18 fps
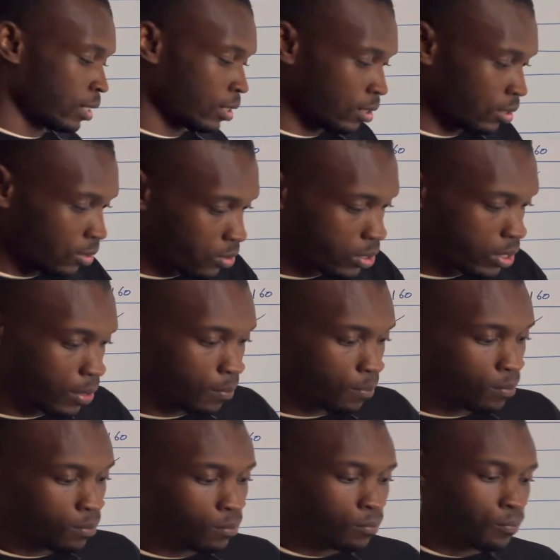okay
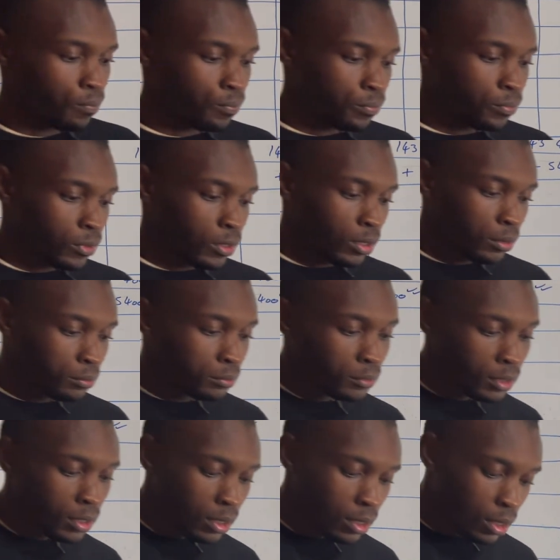
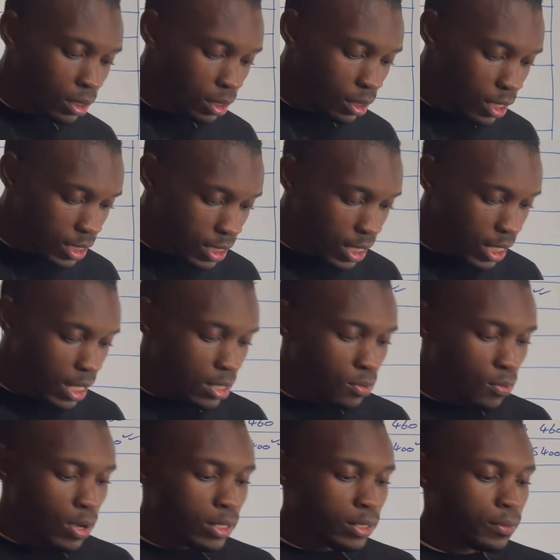the second
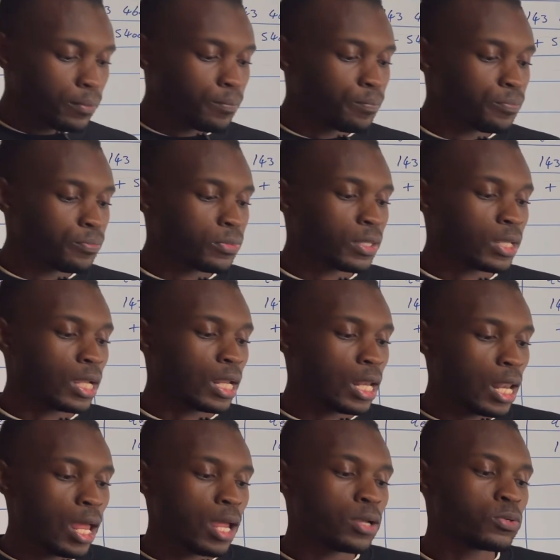one
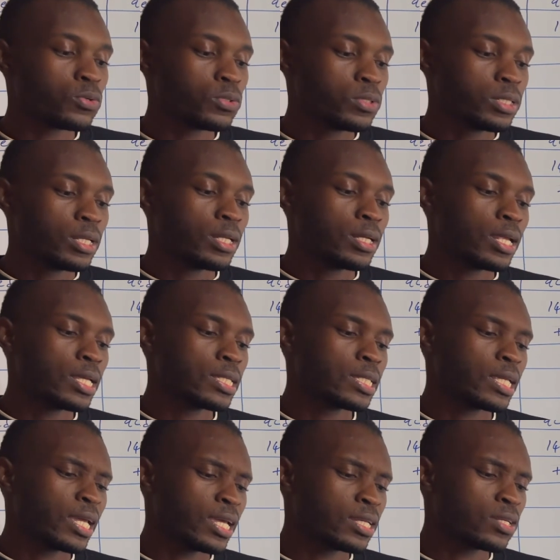ladu traders
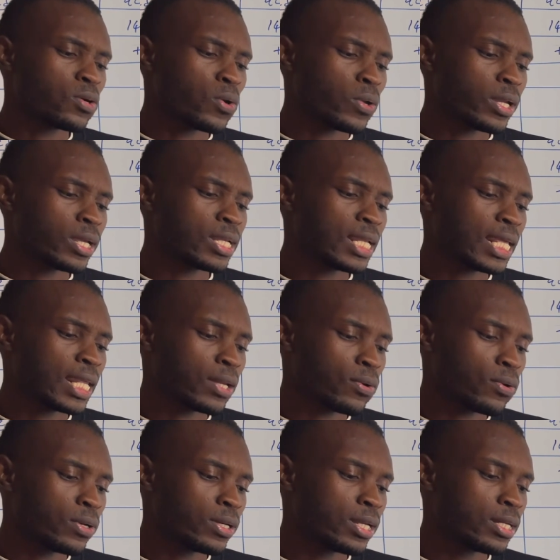had correctly
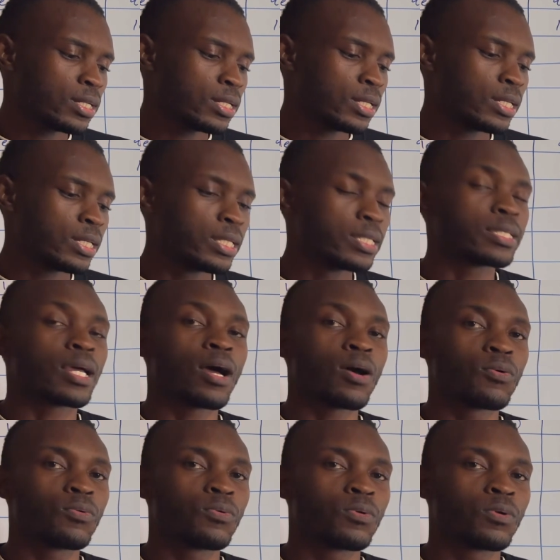recorded
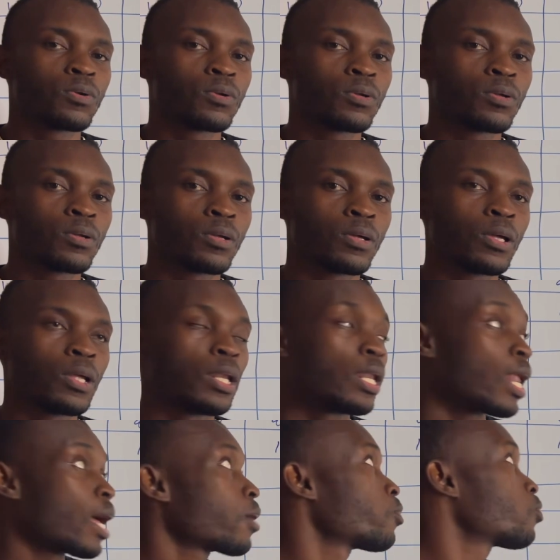discount
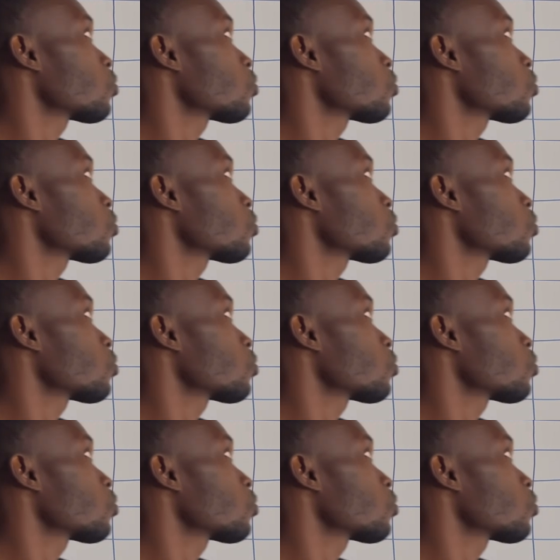ladu